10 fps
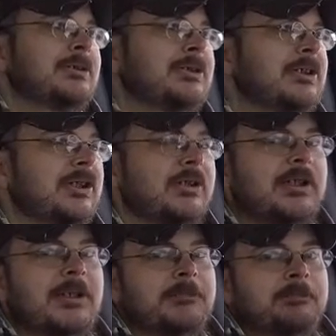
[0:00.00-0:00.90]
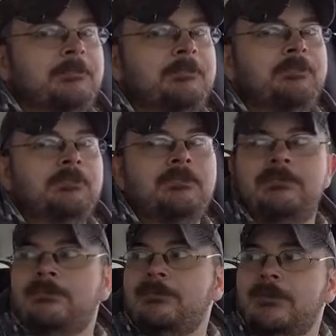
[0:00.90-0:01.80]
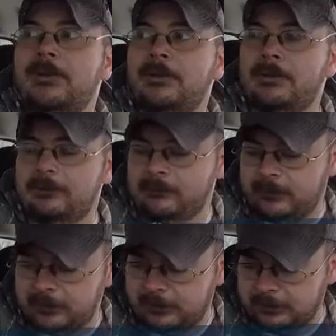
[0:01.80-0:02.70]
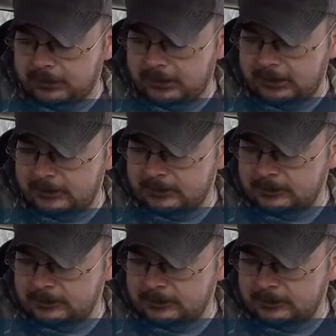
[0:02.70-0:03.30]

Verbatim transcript: So, um, figure, uh,